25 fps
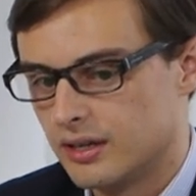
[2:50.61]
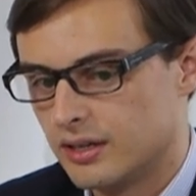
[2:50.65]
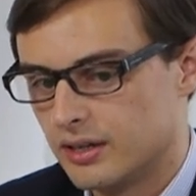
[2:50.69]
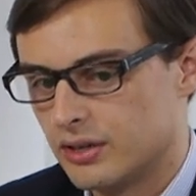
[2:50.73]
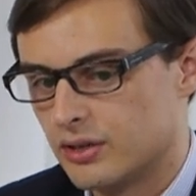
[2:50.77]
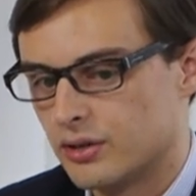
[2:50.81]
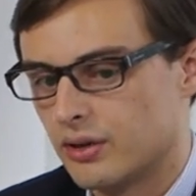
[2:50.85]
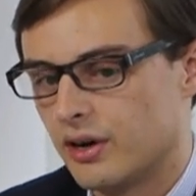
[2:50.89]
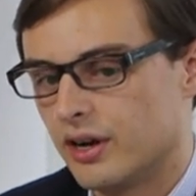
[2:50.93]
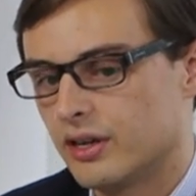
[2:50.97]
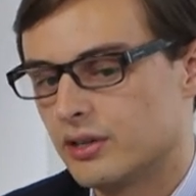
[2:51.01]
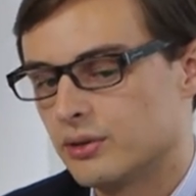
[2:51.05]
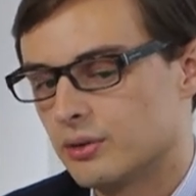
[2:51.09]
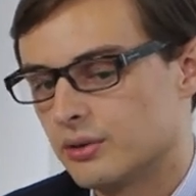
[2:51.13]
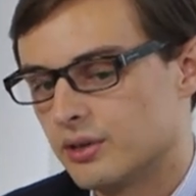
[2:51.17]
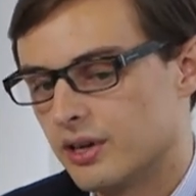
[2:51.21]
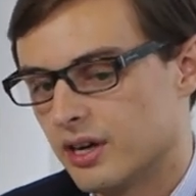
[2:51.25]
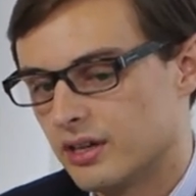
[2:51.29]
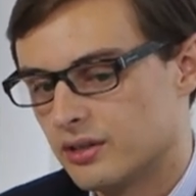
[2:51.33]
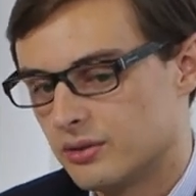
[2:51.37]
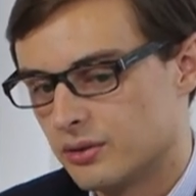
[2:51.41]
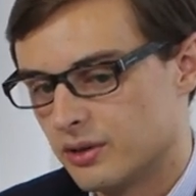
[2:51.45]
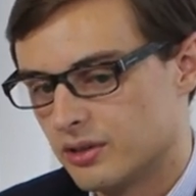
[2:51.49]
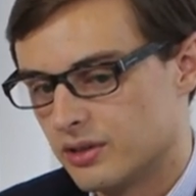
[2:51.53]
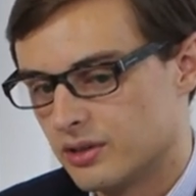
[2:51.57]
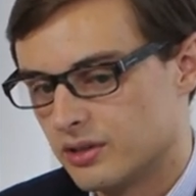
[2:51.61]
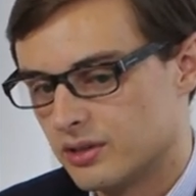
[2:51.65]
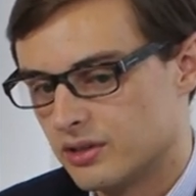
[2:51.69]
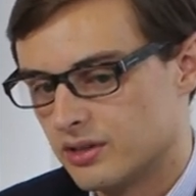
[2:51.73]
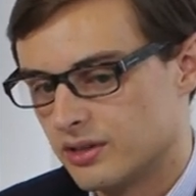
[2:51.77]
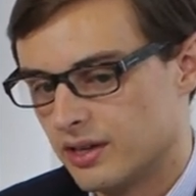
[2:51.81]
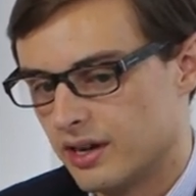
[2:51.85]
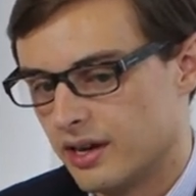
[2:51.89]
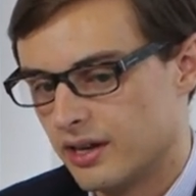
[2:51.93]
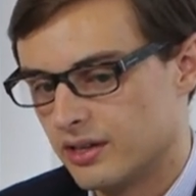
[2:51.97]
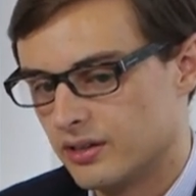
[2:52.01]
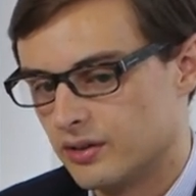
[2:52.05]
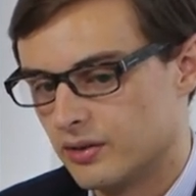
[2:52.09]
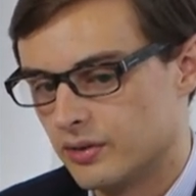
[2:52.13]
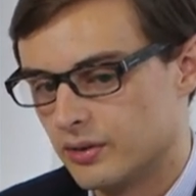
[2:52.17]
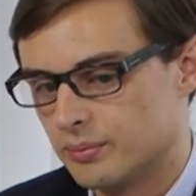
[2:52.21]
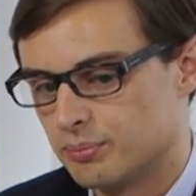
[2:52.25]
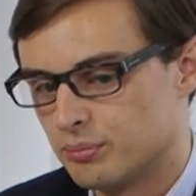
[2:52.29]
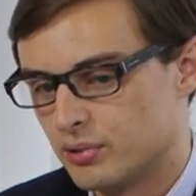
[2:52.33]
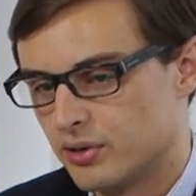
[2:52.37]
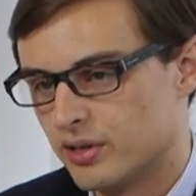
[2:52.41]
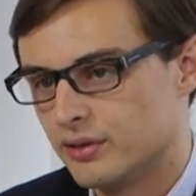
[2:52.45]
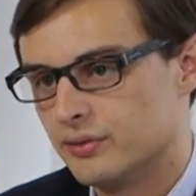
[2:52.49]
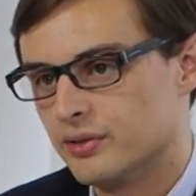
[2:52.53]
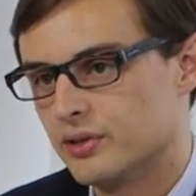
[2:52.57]
try to get to understand your
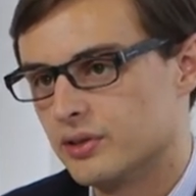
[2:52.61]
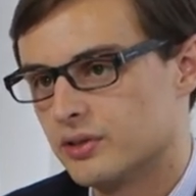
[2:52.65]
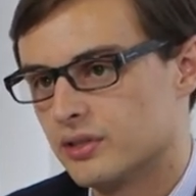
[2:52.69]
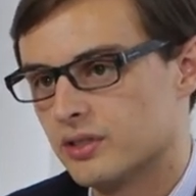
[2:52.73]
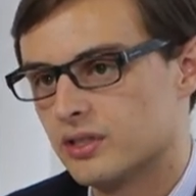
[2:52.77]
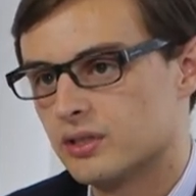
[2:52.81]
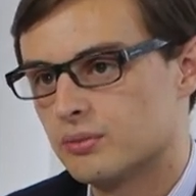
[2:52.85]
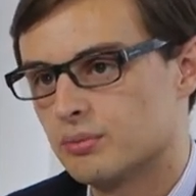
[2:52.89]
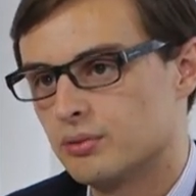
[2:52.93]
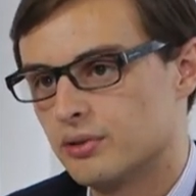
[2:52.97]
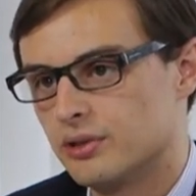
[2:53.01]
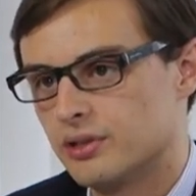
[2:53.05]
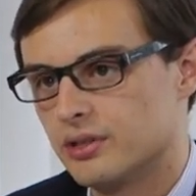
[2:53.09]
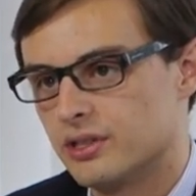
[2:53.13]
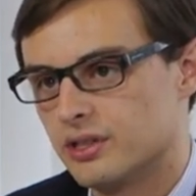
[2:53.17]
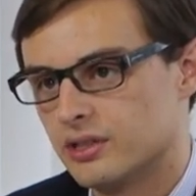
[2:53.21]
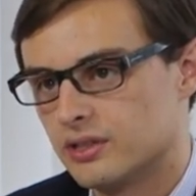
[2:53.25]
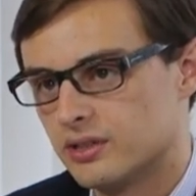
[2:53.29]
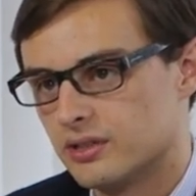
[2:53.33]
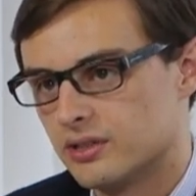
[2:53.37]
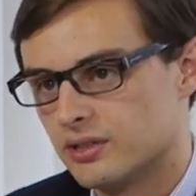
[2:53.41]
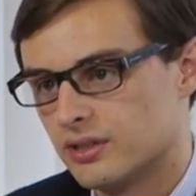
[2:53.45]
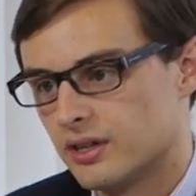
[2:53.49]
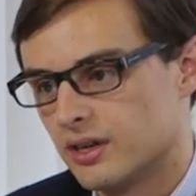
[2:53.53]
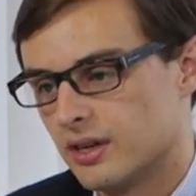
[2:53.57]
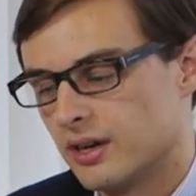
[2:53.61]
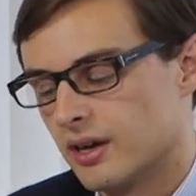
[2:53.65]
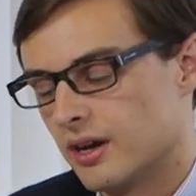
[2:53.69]
previous experience,